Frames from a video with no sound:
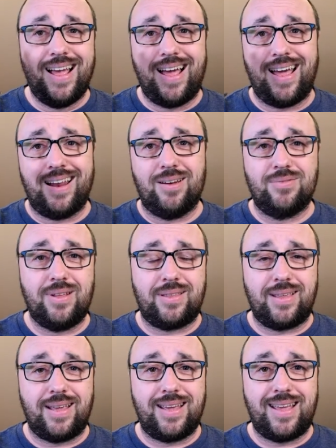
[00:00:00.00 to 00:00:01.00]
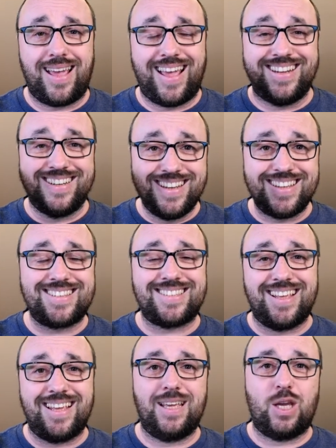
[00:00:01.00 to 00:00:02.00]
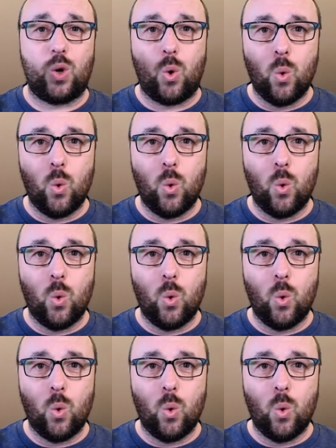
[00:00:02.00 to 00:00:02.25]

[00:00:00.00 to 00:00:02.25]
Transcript: I love the thing, and this thing